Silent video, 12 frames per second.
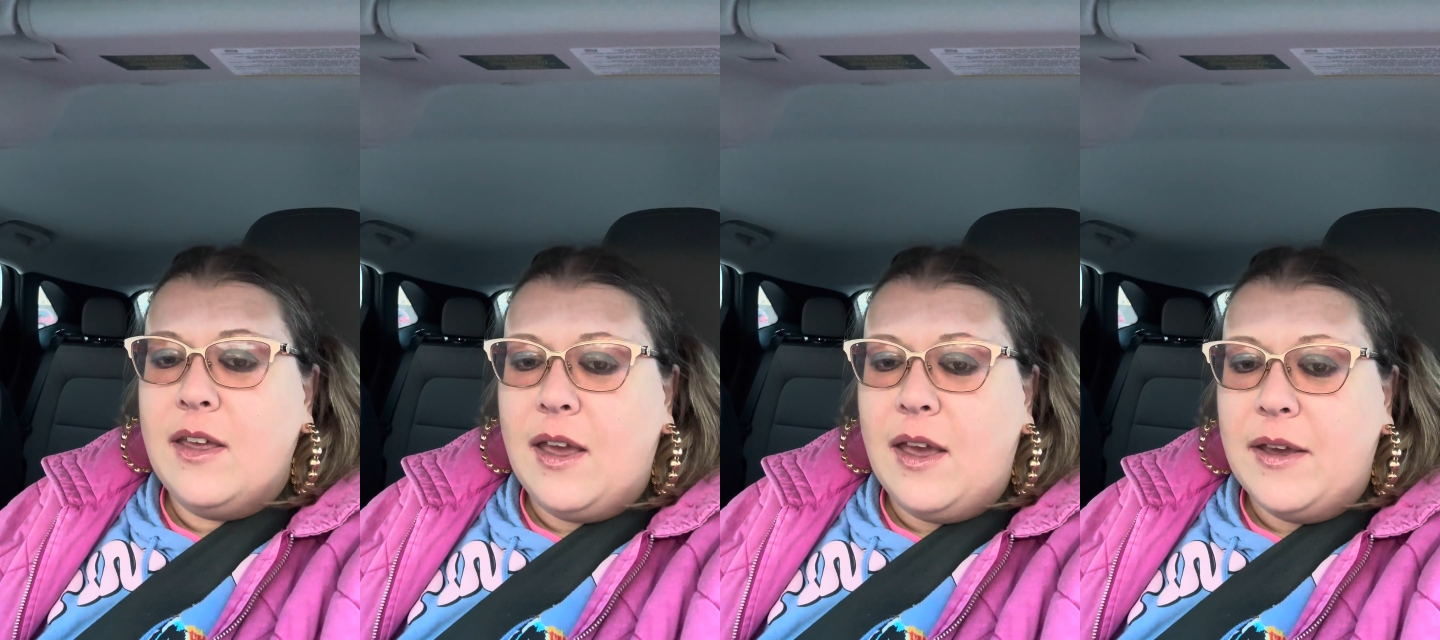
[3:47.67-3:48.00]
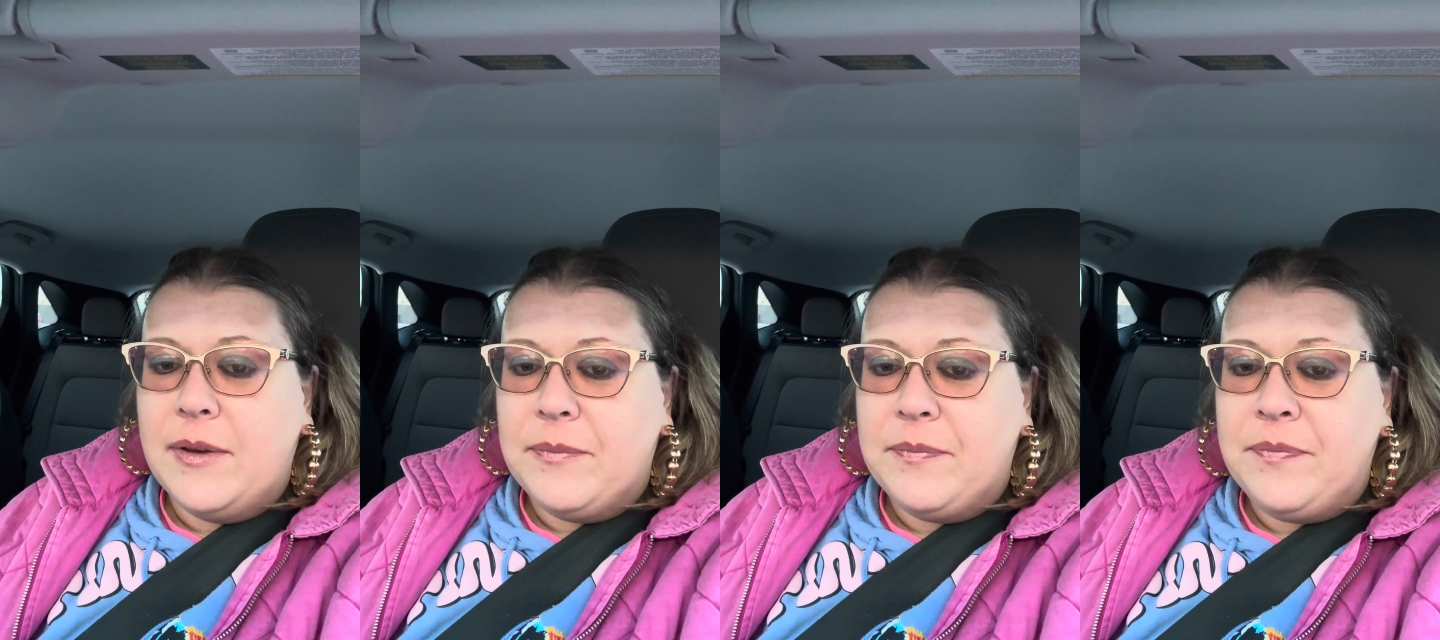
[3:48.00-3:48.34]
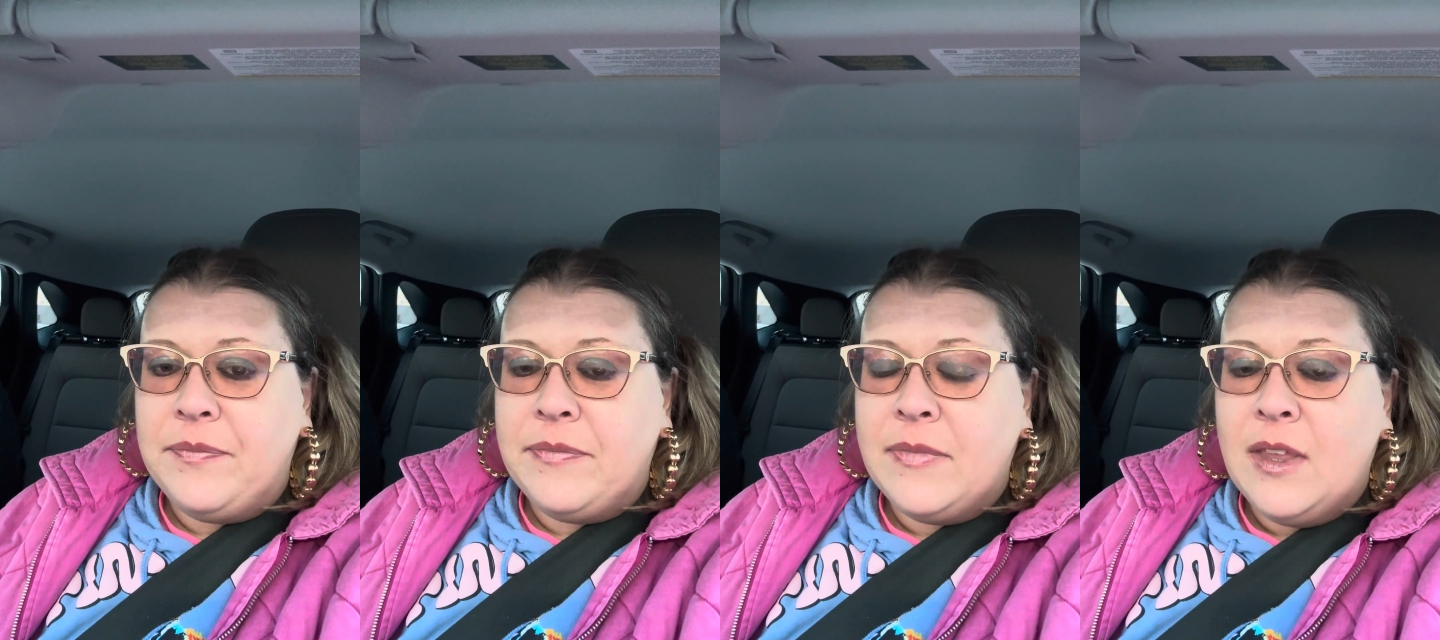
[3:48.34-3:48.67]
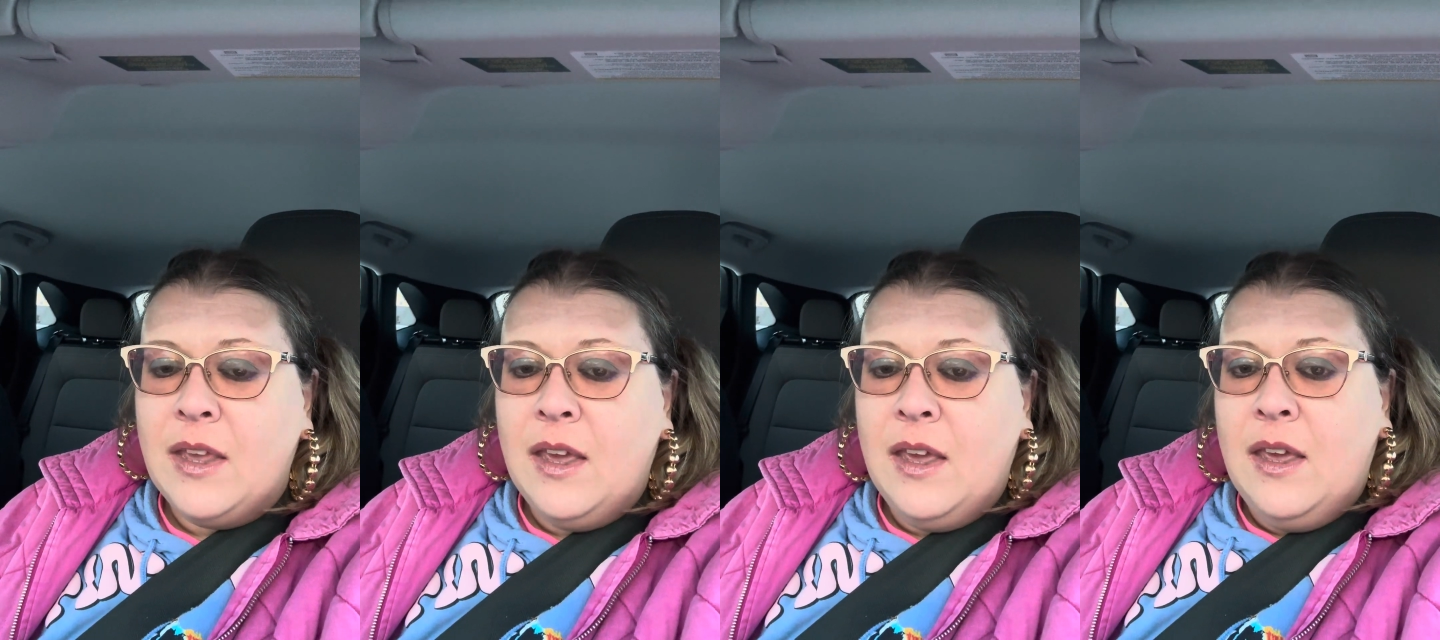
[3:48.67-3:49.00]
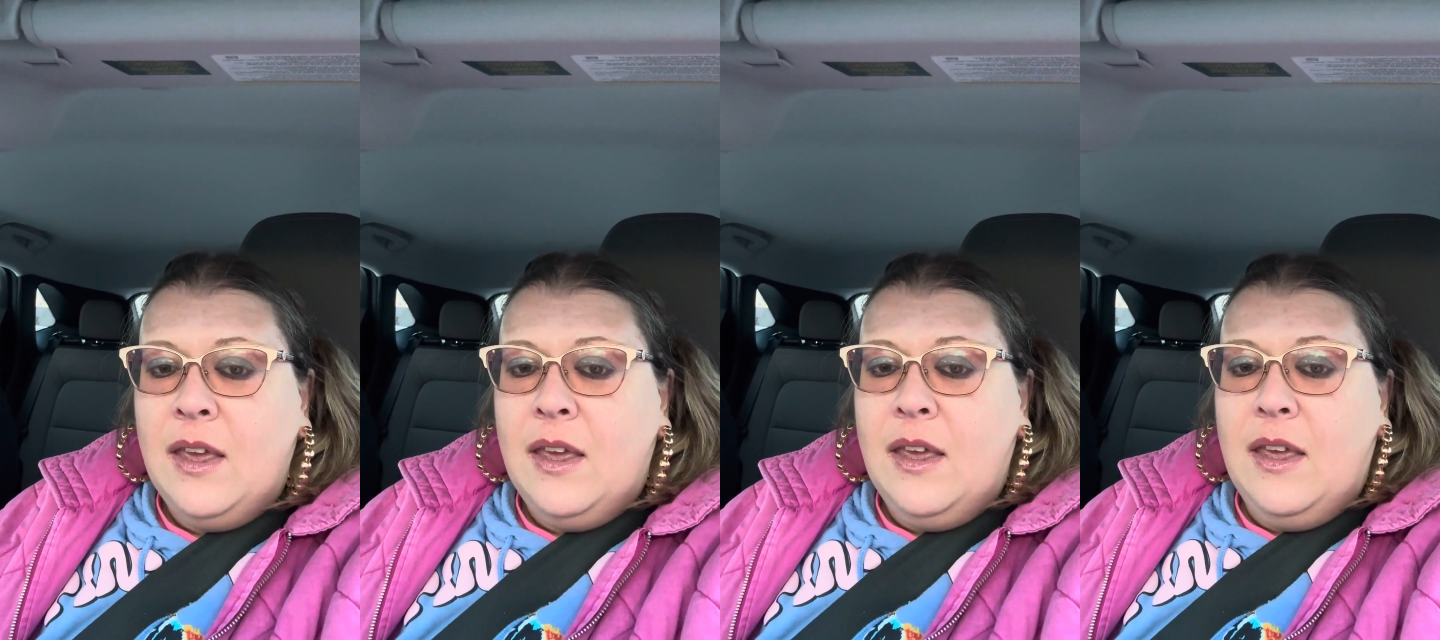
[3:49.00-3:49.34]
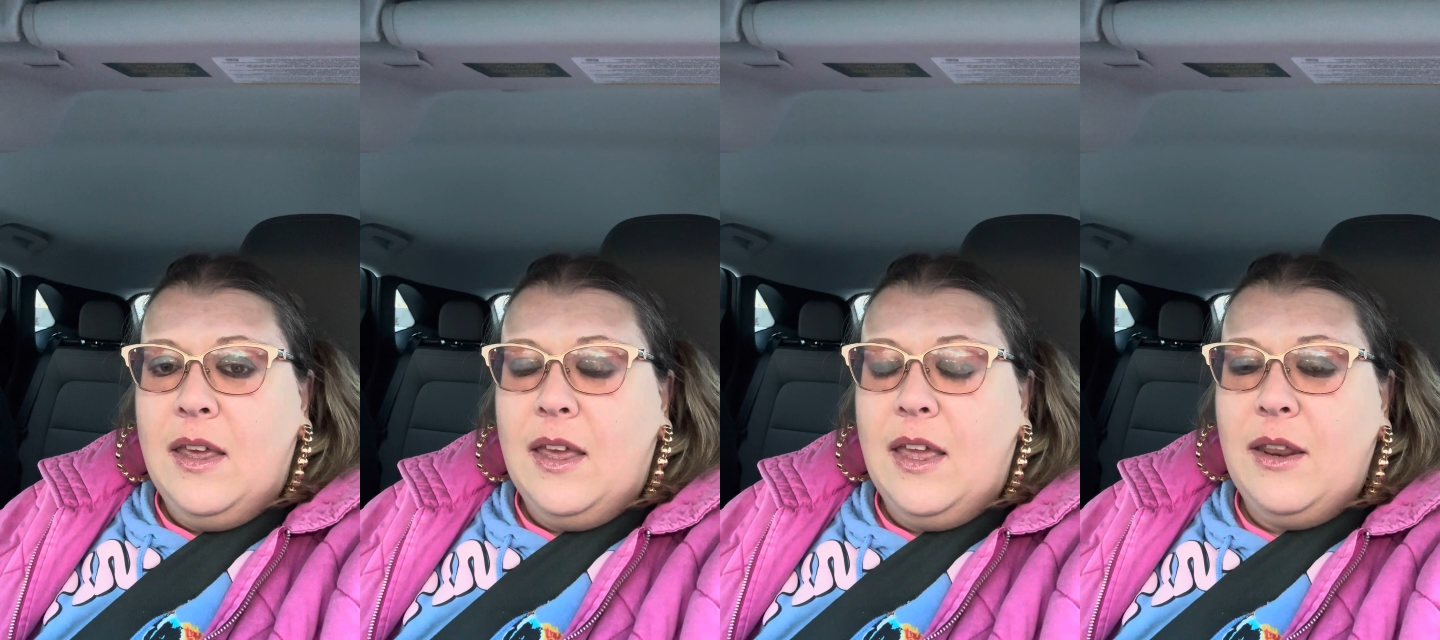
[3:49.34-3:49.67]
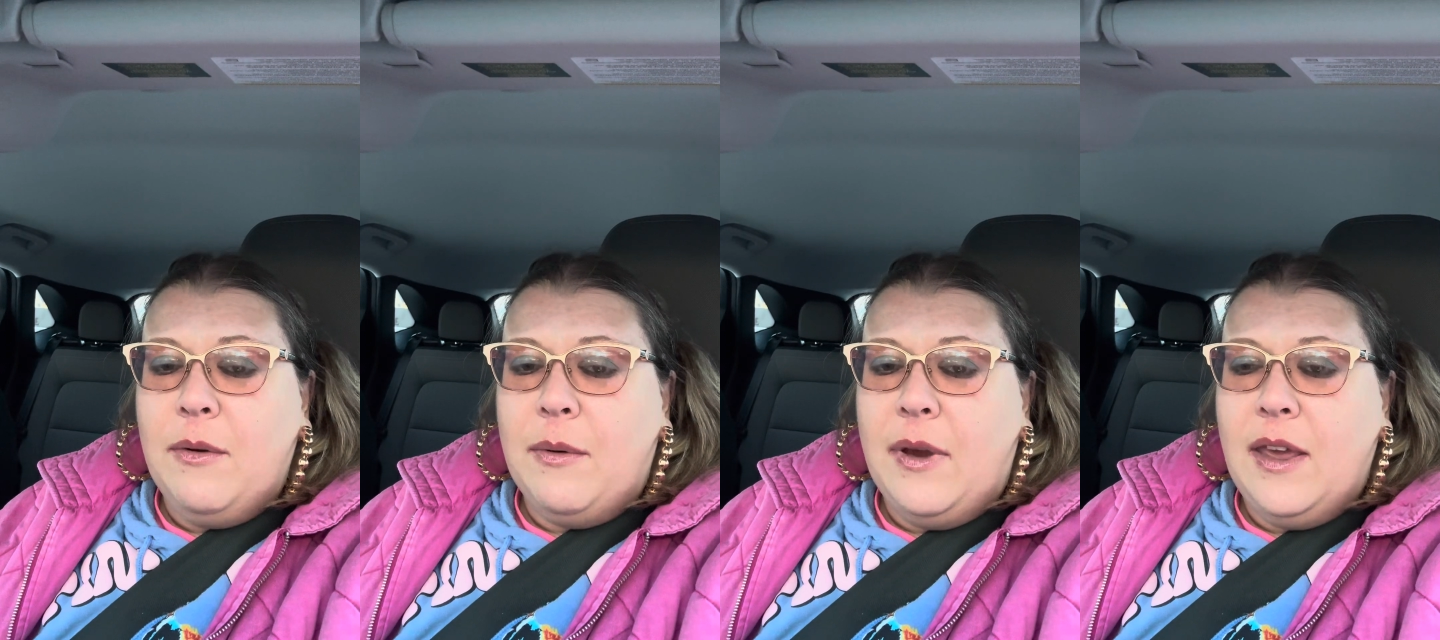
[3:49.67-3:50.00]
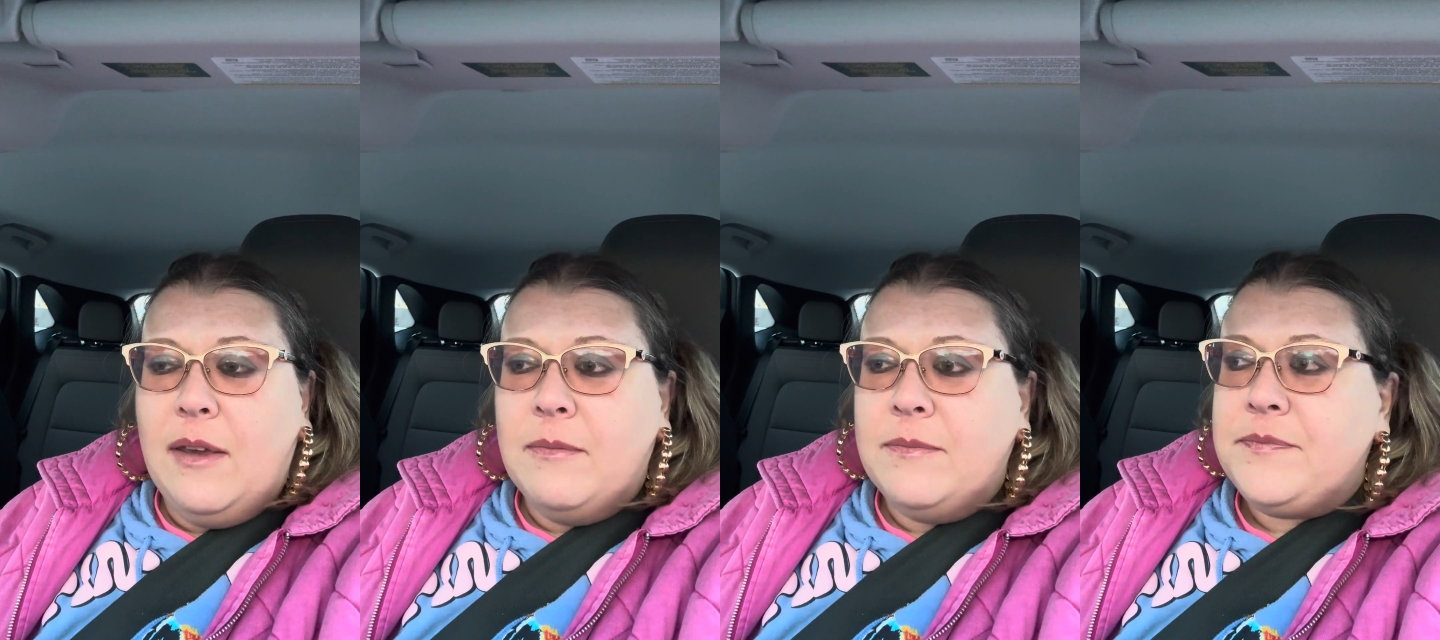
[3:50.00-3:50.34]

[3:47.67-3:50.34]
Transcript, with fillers: Um, Anyway,